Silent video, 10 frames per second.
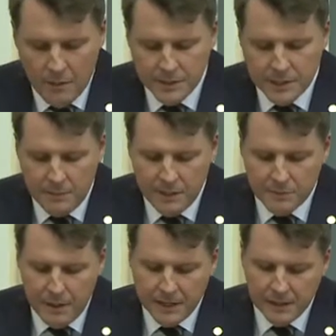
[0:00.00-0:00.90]
Mr Deputy
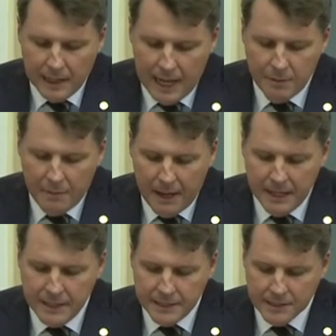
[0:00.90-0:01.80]
Speaker, the Labor
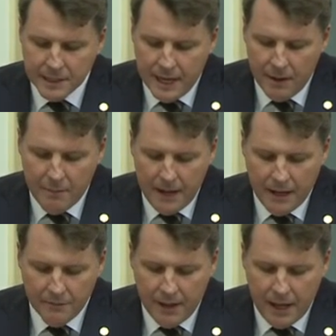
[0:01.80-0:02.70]
Party doesn't care about
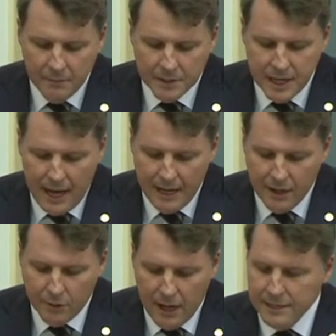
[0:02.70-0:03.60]
our farmers and
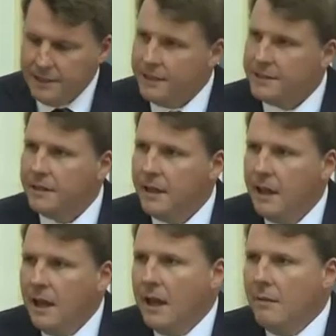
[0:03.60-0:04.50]
our graziers.
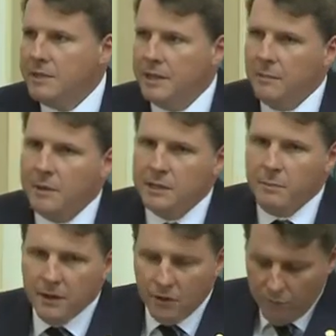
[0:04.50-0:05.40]
And Mr Deputy
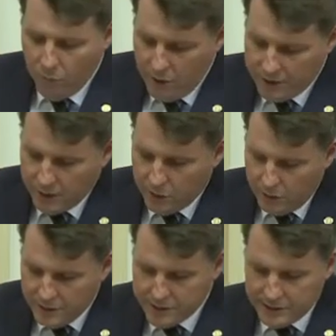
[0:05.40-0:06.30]
Speaker, I've worked
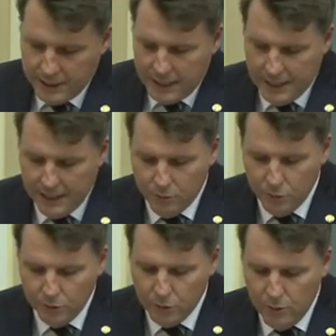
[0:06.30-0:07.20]
across
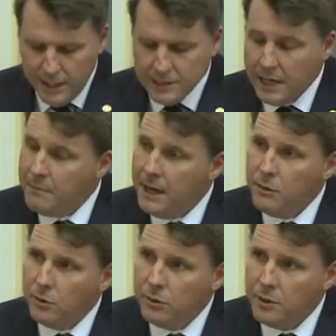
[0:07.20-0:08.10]
rural Queensland and
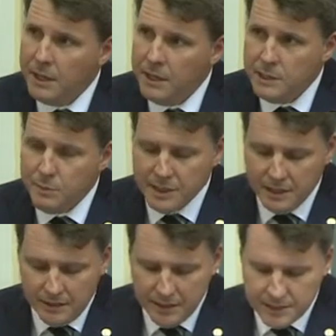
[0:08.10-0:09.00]
many rural communities,
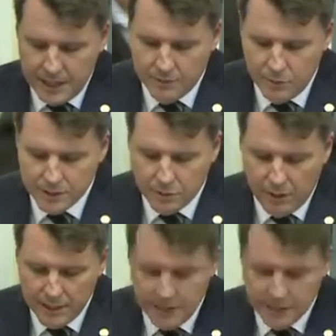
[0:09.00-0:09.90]
particularly in south-west
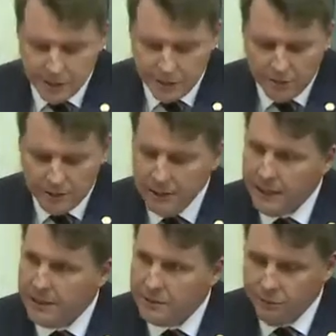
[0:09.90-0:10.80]
Queensland as a doctor
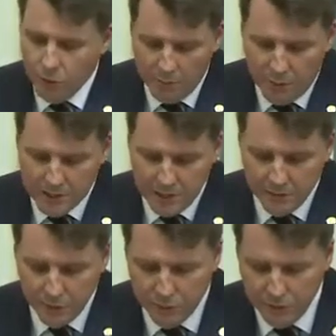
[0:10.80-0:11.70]
and as a former president
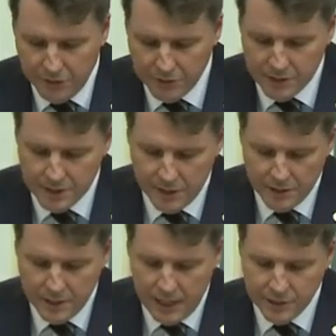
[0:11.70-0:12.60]
of the Rural Doctors
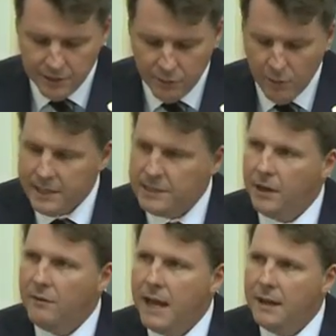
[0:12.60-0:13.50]
Association of
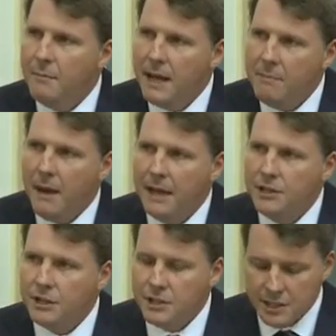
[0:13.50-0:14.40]
Queensland. I've had many
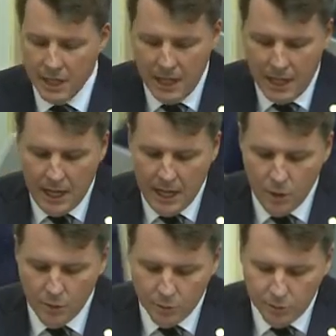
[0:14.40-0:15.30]
patients
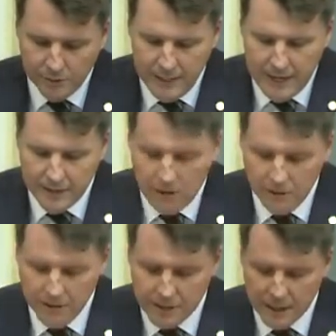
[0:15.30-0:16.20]
who are rural
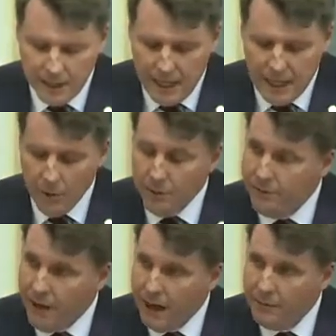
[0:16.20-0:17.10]
landholders, who are
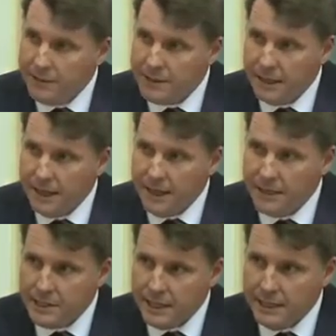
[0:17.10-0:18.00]
farmers,
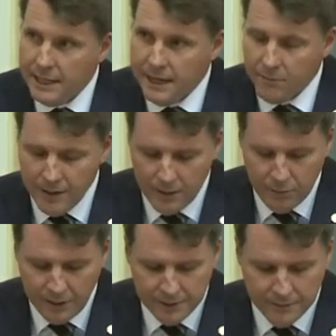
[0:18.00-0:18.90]
and seen their
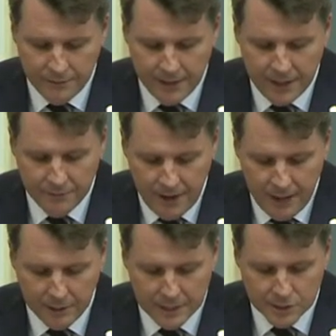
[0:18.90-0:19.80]
relative
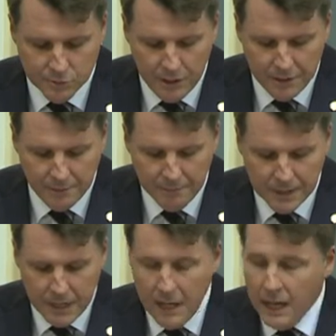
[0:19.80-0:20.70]
families as well.
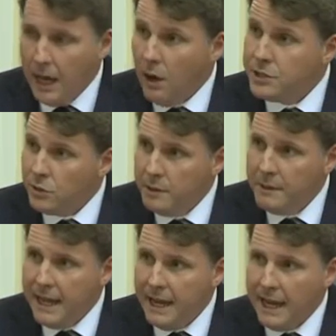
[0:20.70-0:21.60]
I saw them
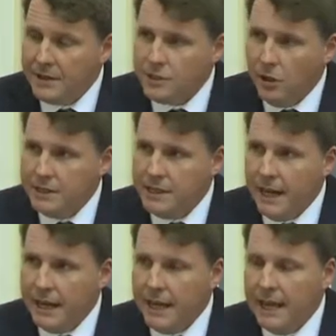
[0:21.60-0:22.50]
again outside
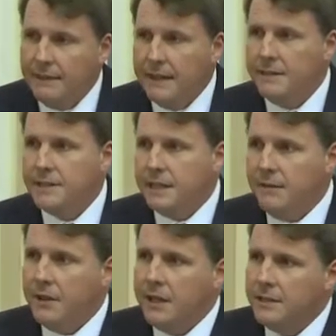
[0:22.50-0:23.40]
today, and the
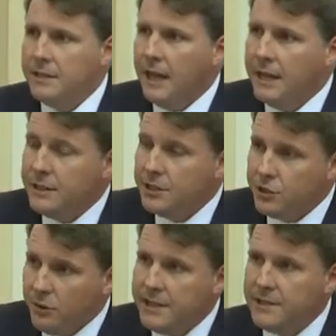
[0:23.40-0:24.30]
significant
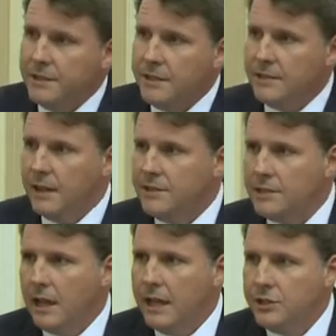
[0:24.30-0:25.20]
distress that this
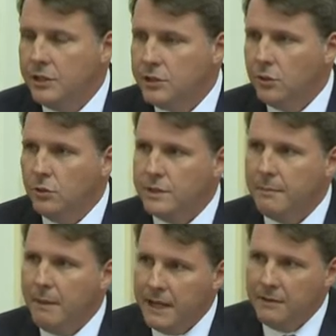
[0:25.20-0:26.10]
legislation is
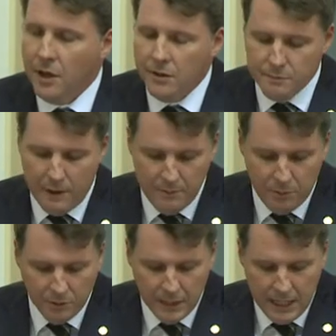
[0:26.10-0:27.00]
causing many of those
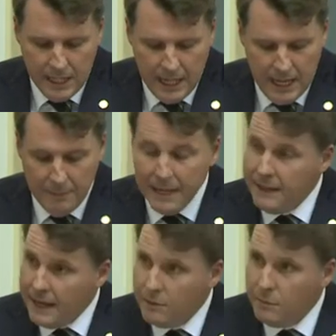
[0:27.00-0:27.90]
people in
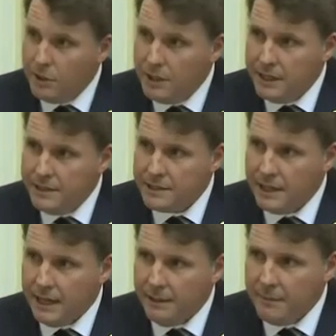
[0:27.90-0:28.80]
their communities,
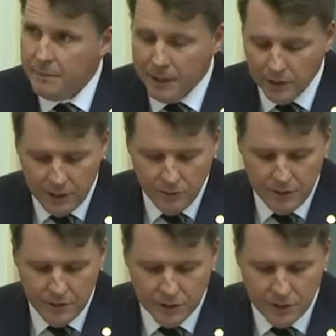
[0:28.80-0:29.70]
mental health
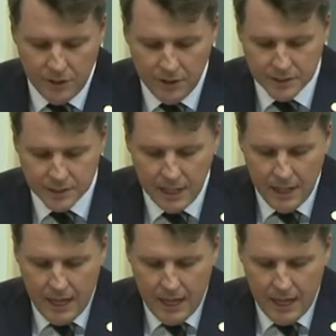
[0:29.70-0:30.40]
concerns,